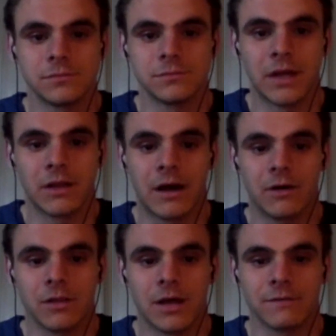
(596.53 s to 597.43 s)
bail
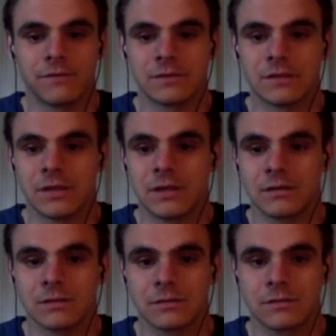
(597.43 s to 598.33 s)
out a lot of these
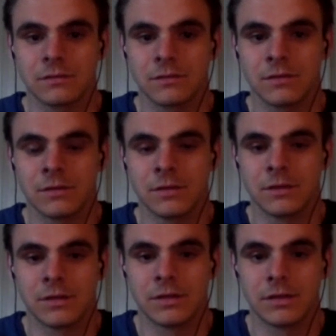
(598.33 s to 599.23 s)
things
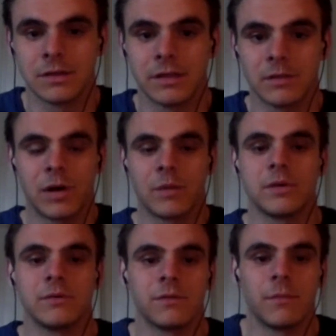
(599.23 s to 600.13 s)
and to pump
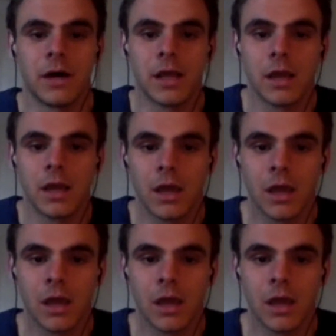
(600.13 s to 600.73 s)
it with money.